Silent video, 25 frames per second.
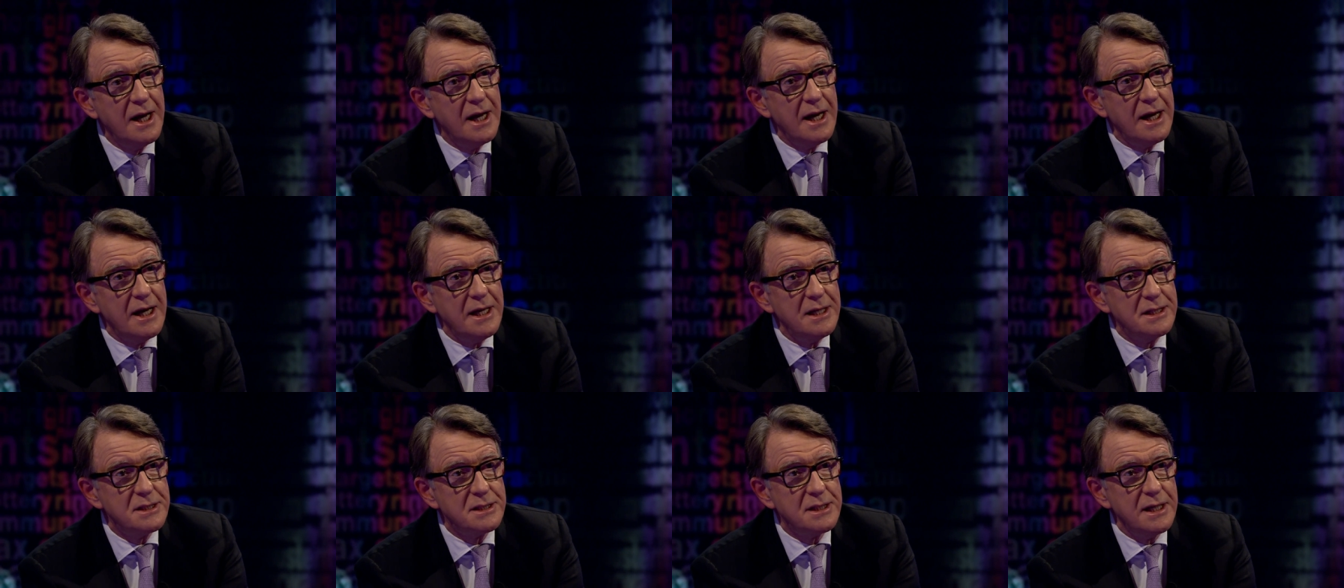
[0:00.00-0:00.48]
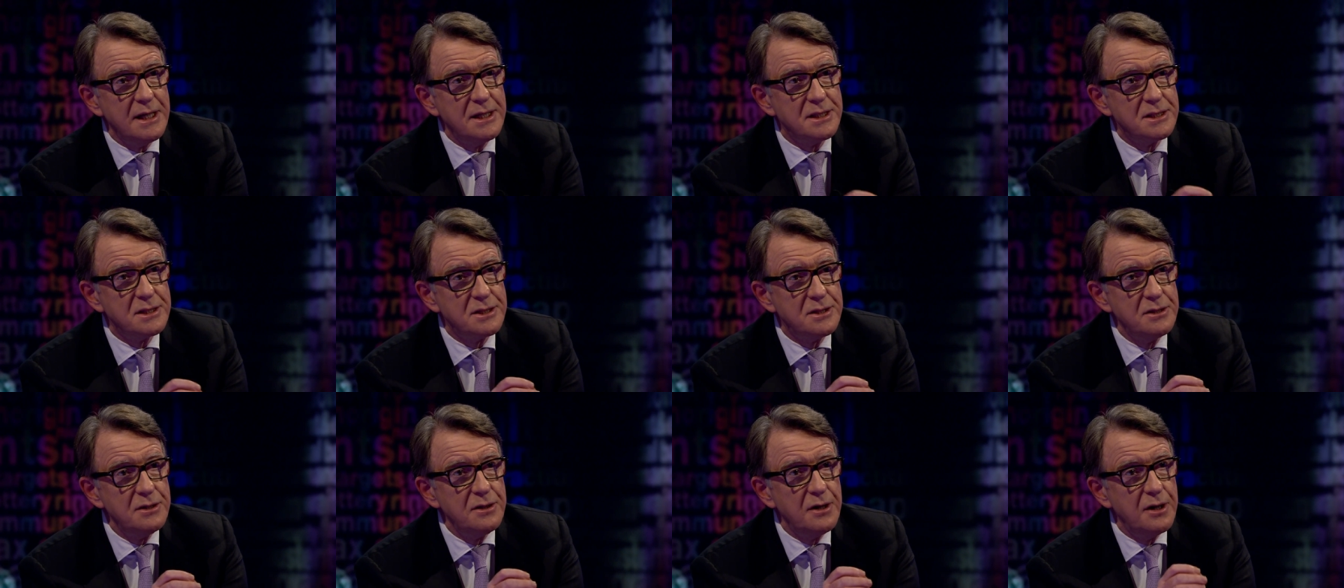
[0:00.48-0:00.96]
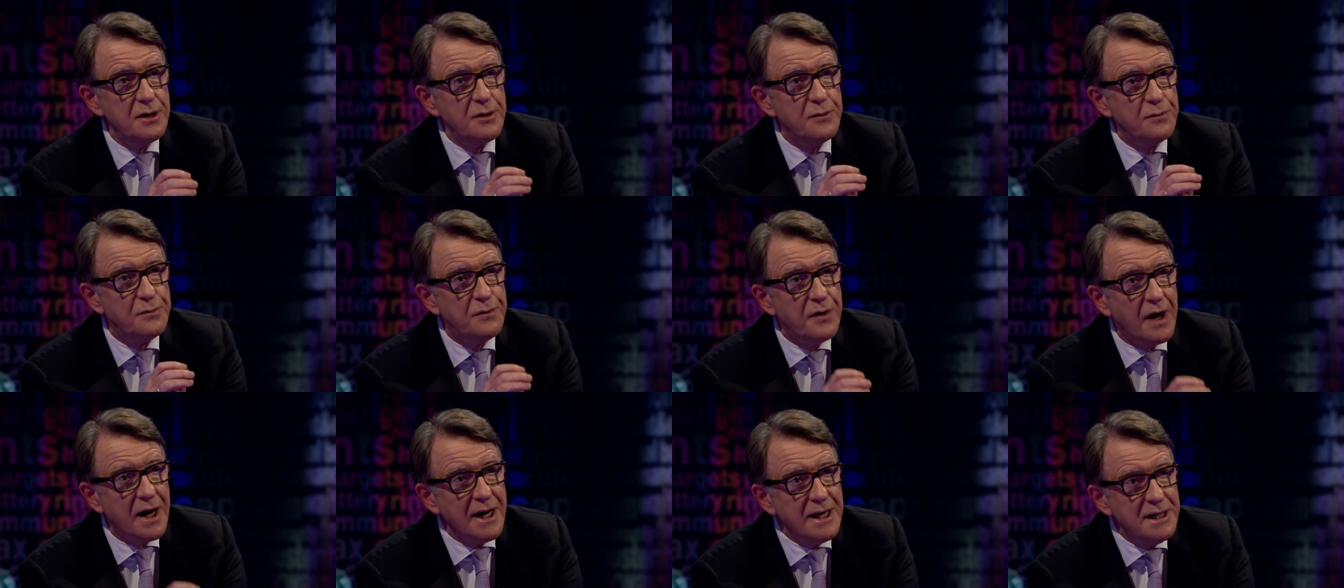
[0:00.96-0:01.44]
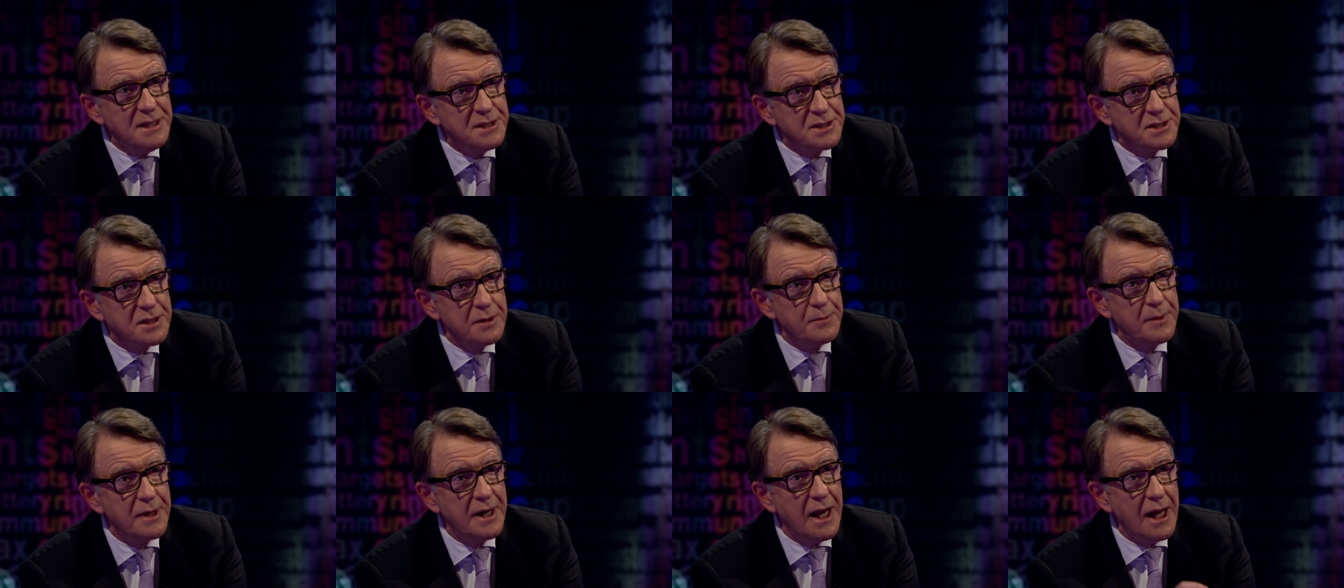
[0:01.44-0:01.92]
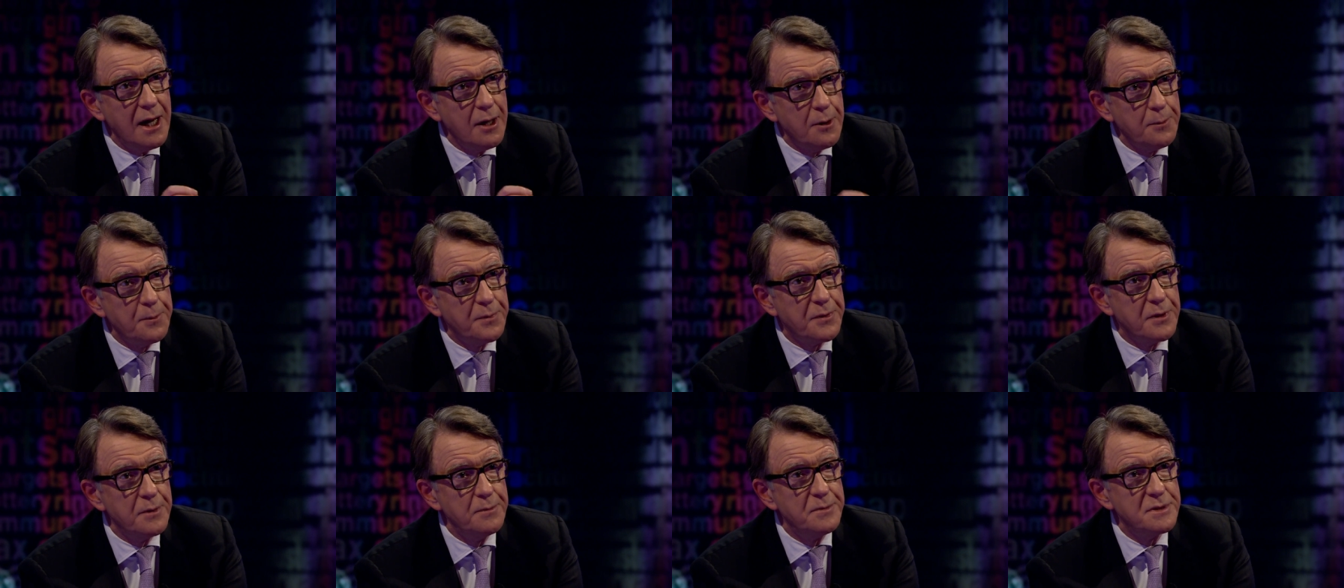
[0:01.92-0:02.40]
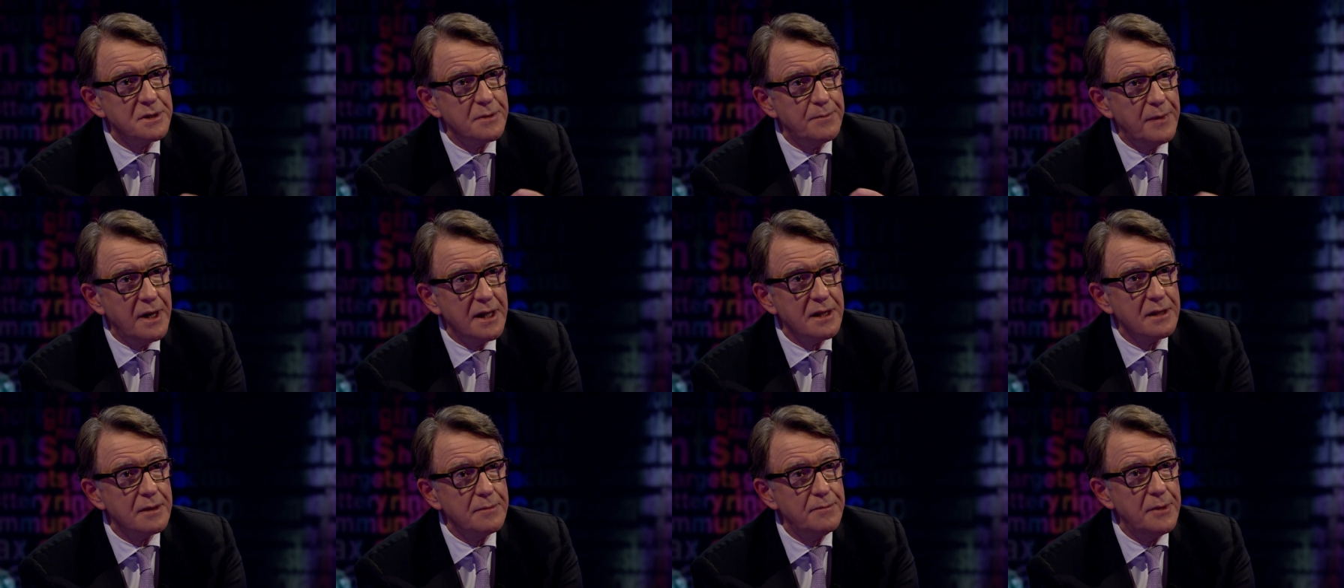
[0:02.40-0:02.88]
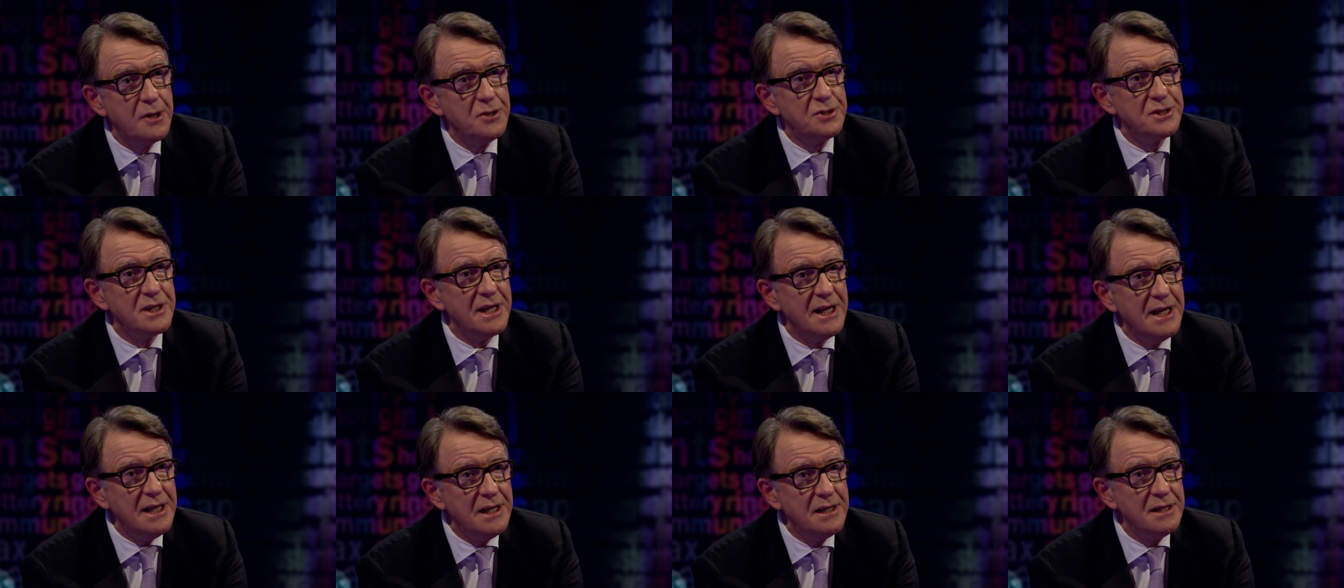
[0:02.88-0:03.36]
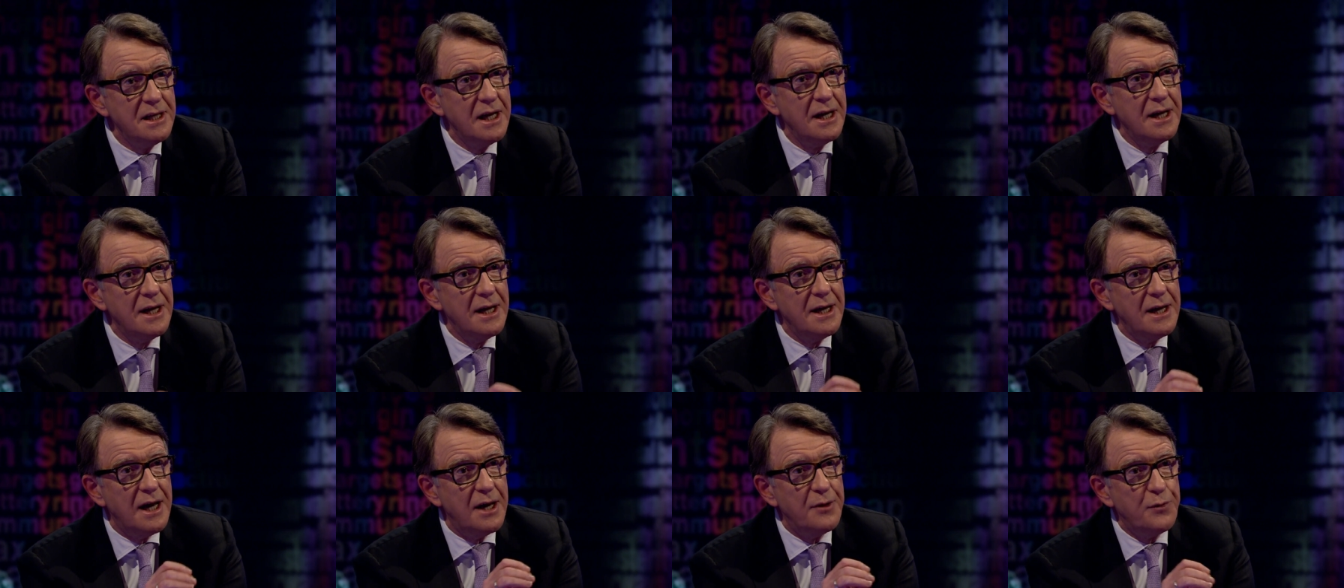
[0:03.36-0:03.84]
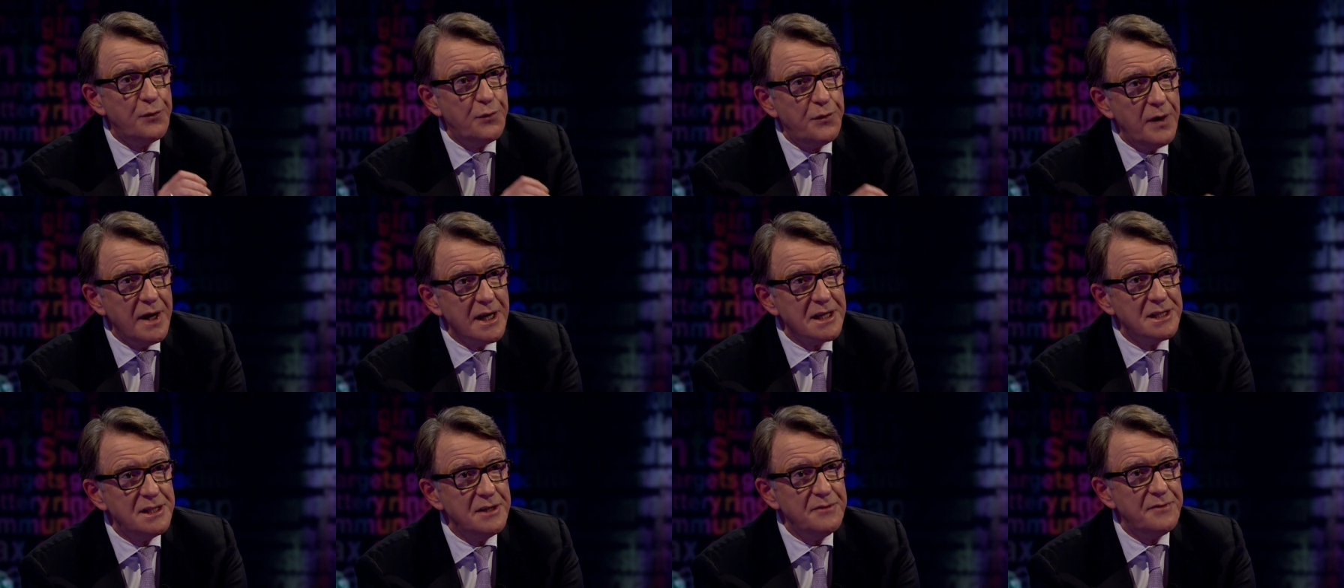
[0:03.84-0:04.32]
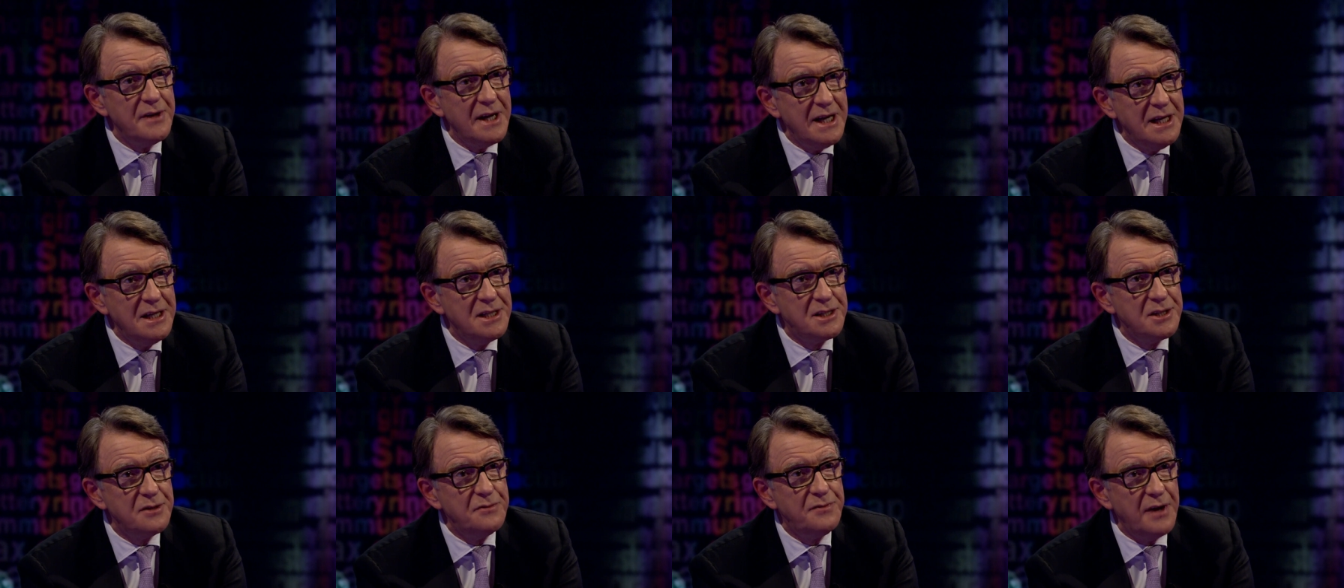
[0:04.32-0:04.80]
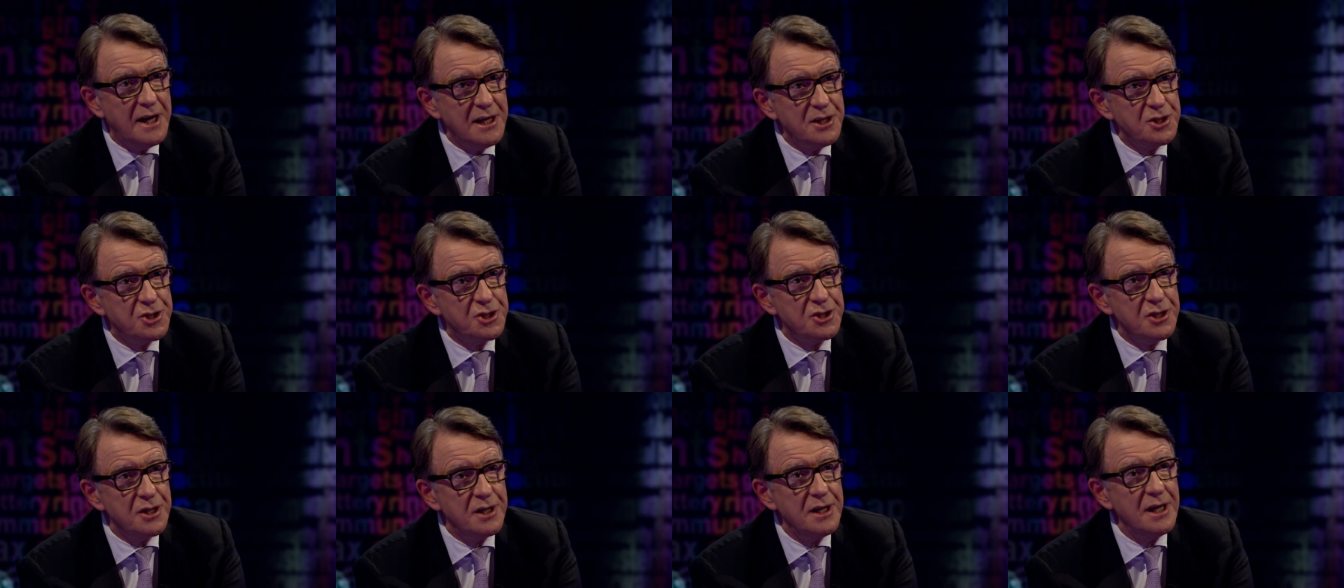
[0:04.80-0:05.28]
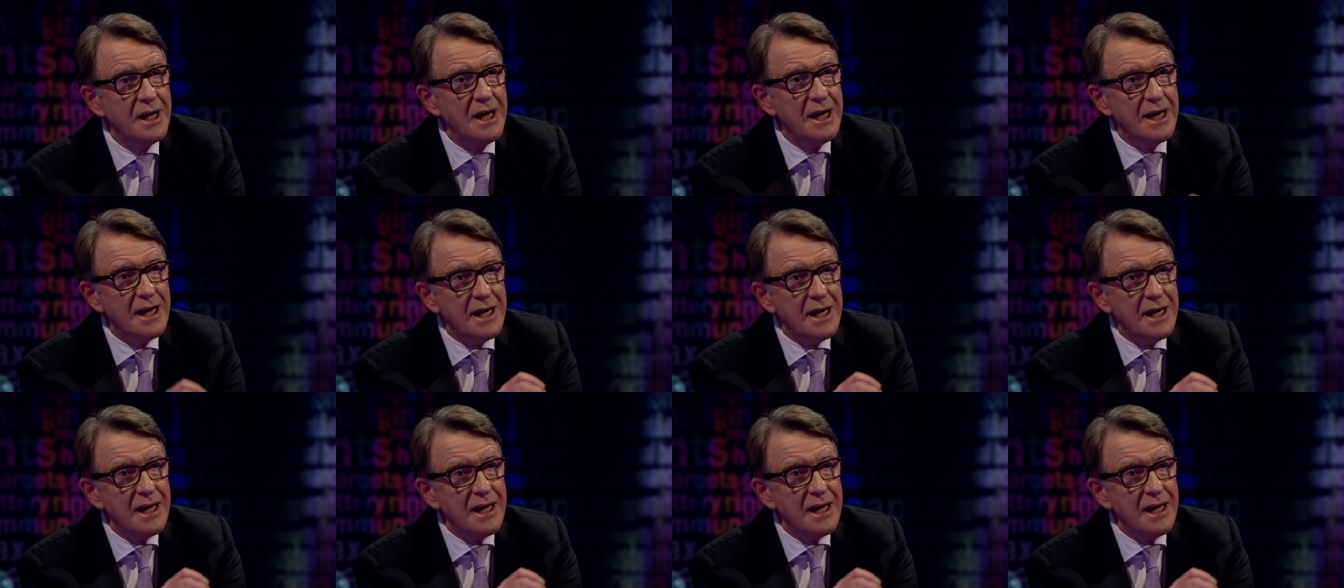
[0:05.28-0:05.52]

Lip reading: It's to advise them and help them to make the most effective intervention